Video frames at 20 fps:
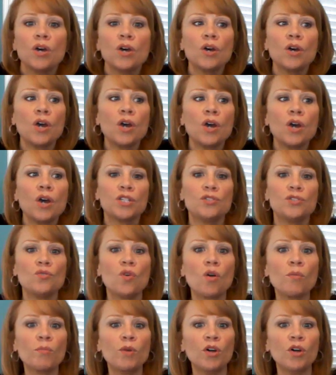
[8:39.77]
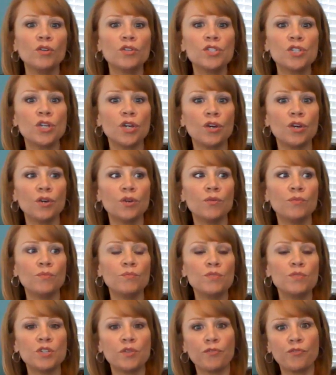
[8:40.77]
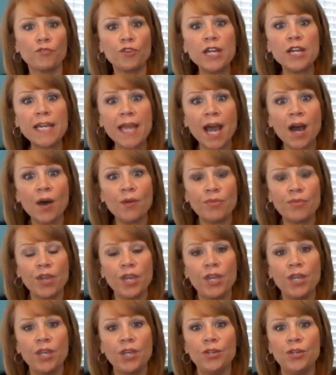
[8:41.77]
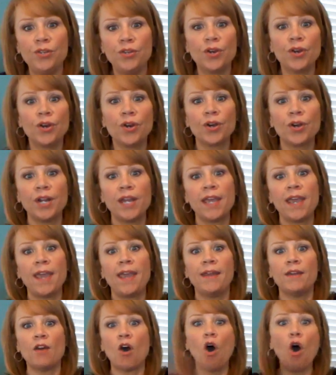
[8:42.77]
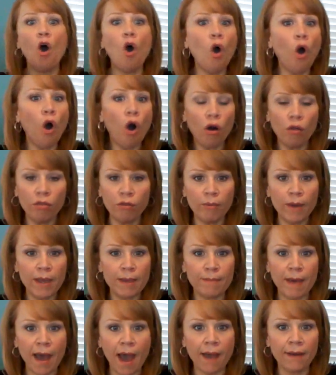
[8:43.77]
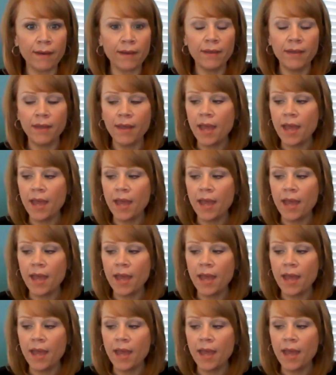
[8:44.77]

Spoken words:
think it's normal to freak out thinking you're going to gain all the weight back.